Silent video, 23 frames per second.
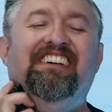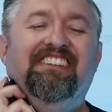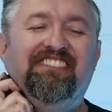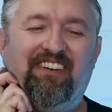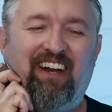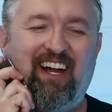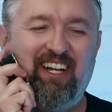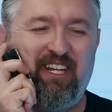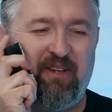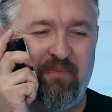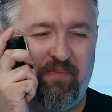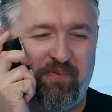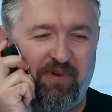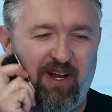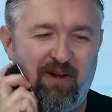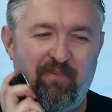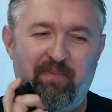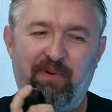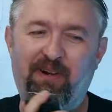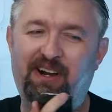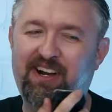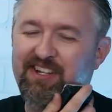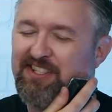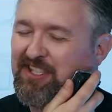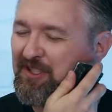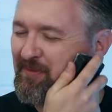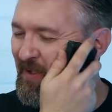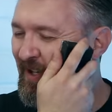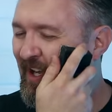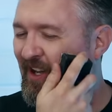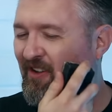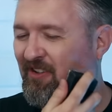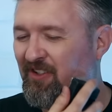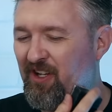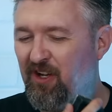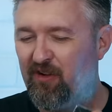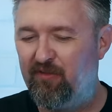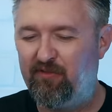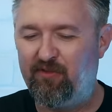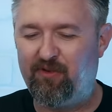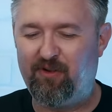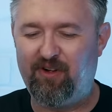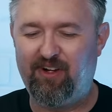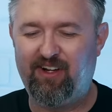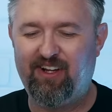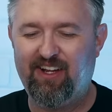So any prep possible, I'll go
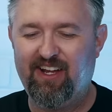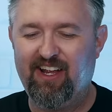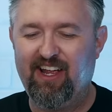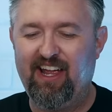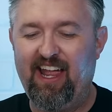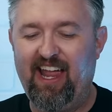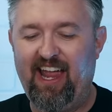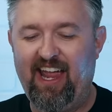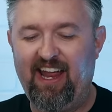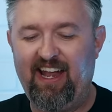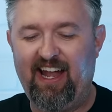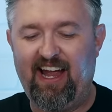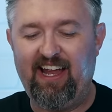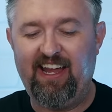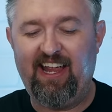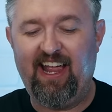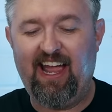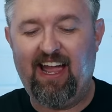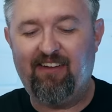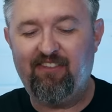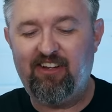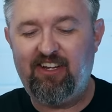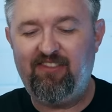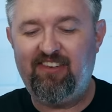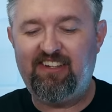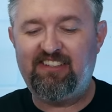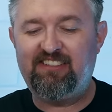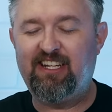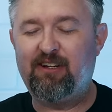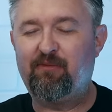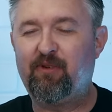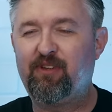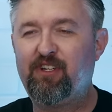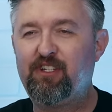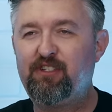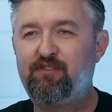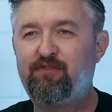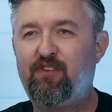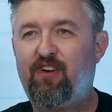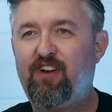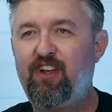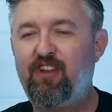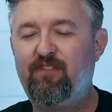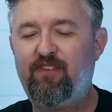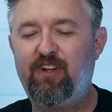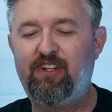for. And I haven't even said it. We're this
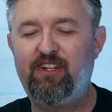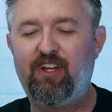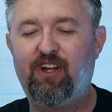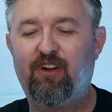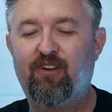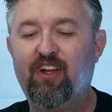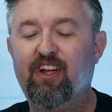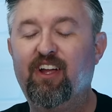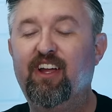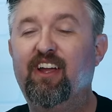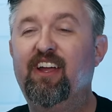far in the video.